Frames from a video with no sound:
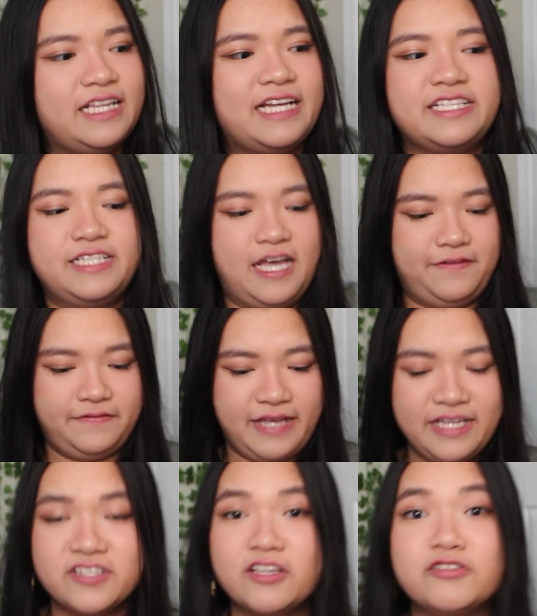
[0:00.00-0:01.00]
a lot of stuff.
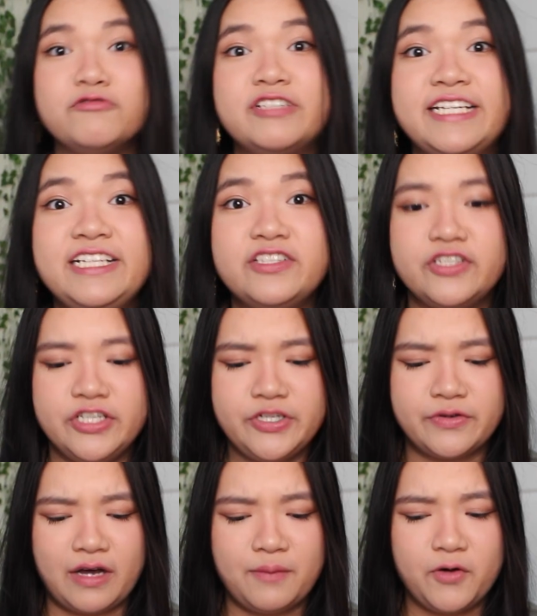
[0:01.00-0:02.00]
And there's also jeans
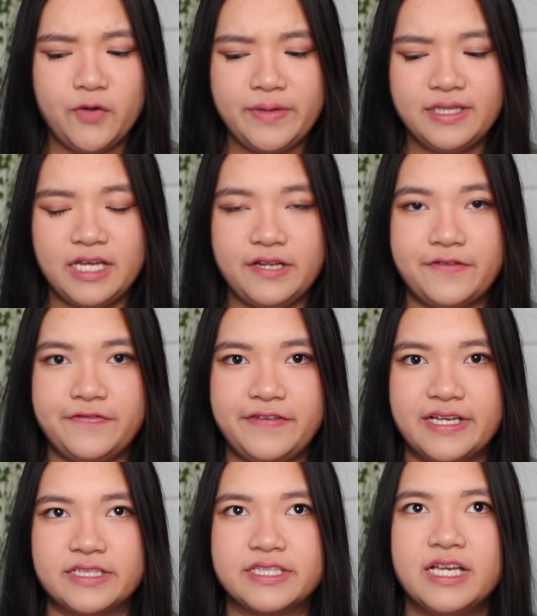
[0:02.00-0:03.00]
too. I'm hoping that it
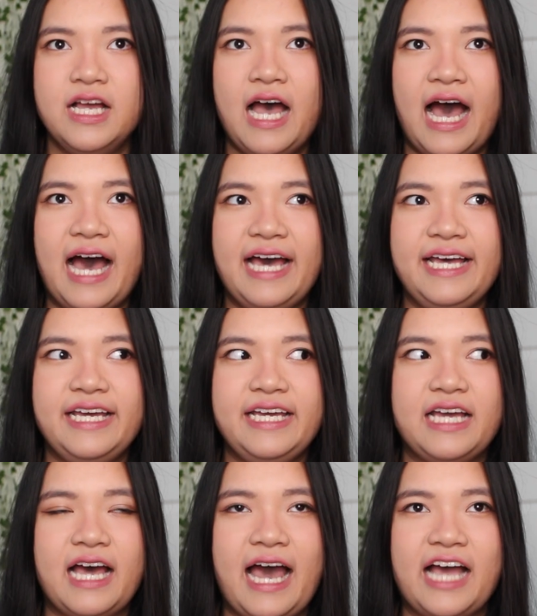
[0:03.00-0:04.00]
fits.
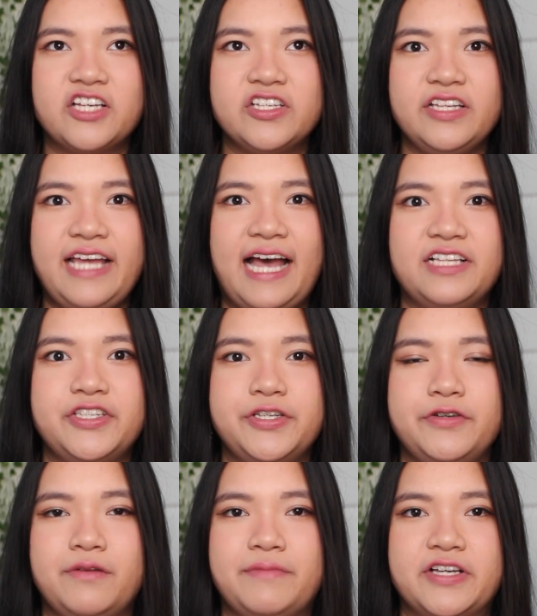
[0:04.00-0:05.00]
I actually had
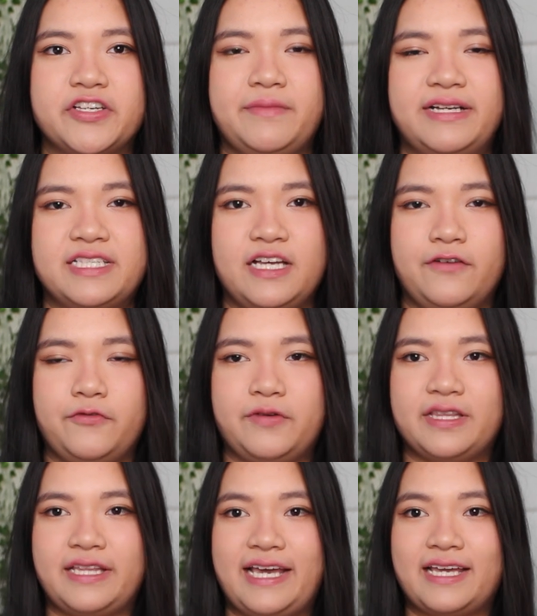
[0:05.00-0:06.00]
to measure myself
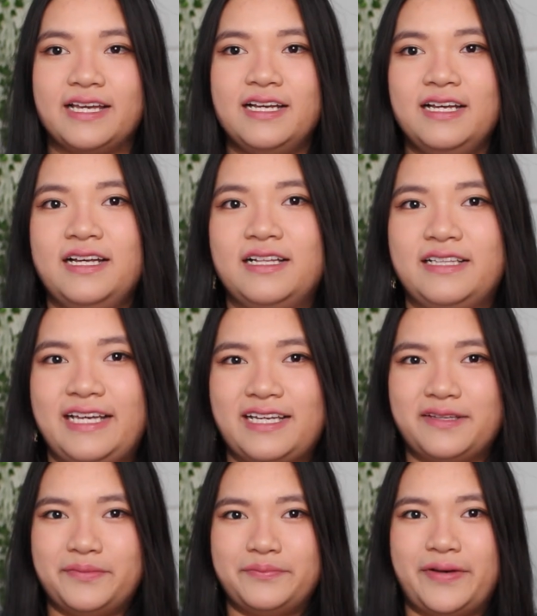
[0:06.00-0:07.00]
with like
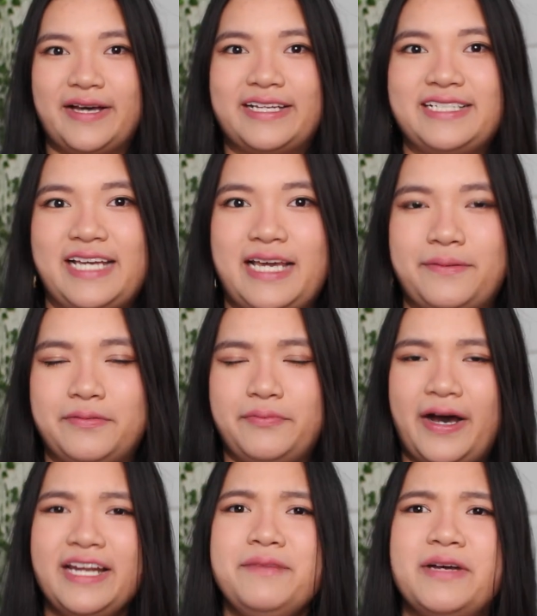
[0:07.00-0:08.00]
like body tape,
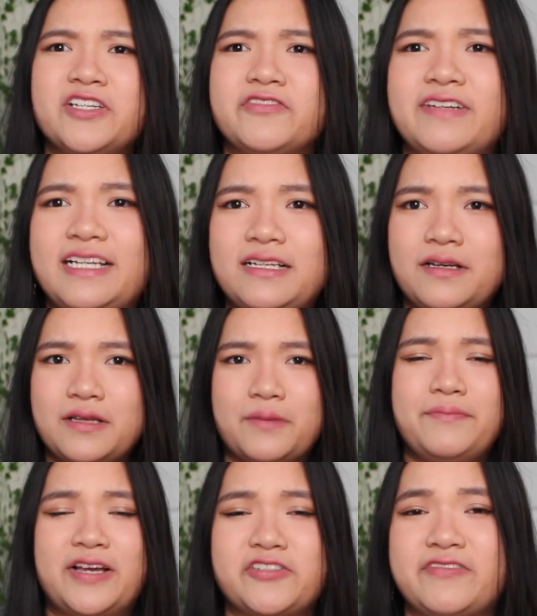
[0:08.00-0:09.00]
body measuring, a
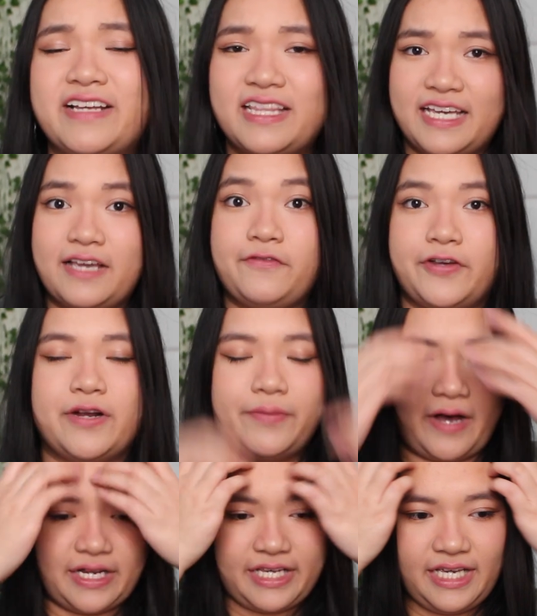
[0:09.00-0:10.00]
measuring thing for your
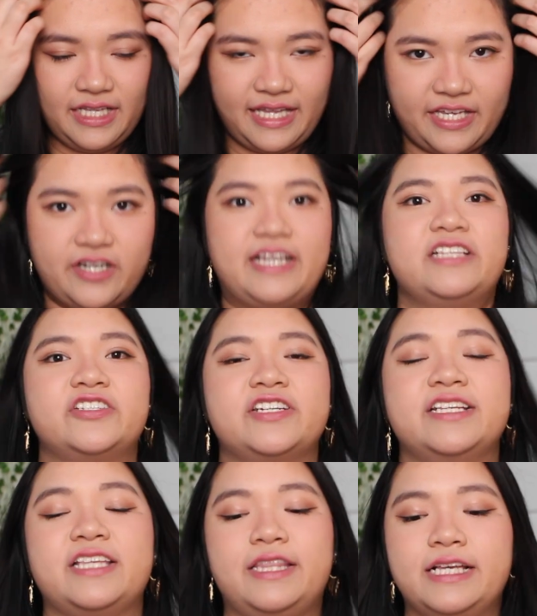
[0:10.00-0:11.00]
body, like your
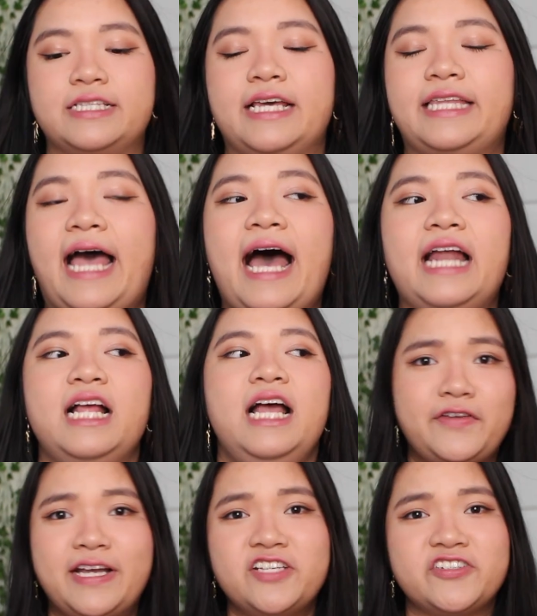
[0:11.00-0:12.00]
inches and things like that.
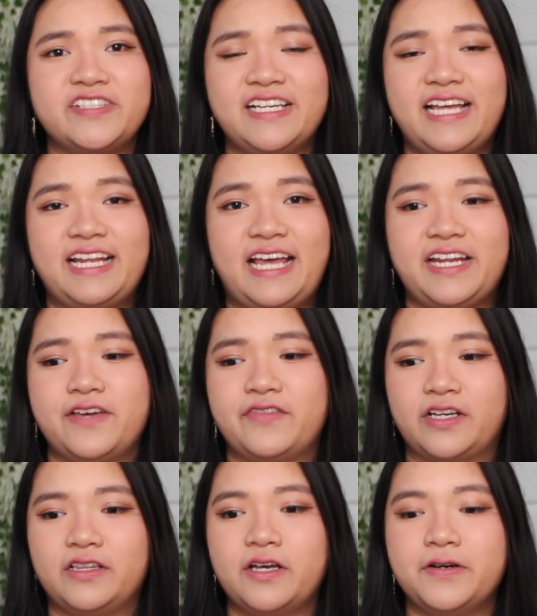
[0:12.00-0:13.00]
If you're interested in any of
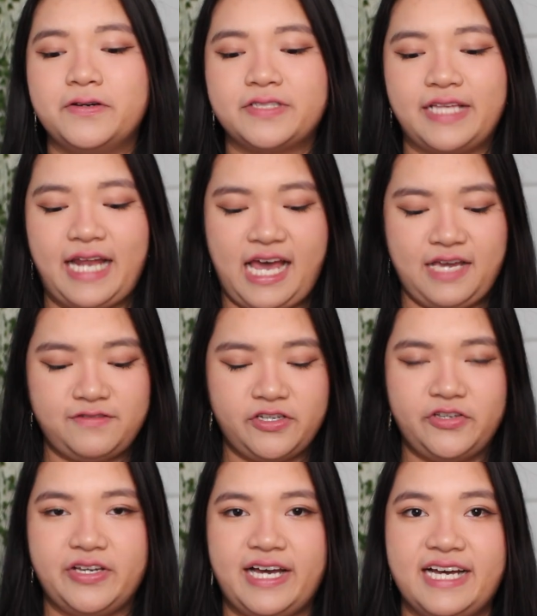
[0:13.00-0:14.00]
the clothes that I've
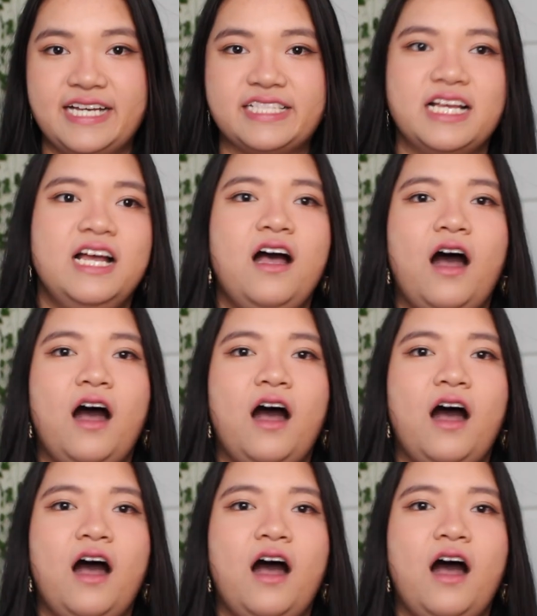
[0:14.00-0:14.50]
shown you guys,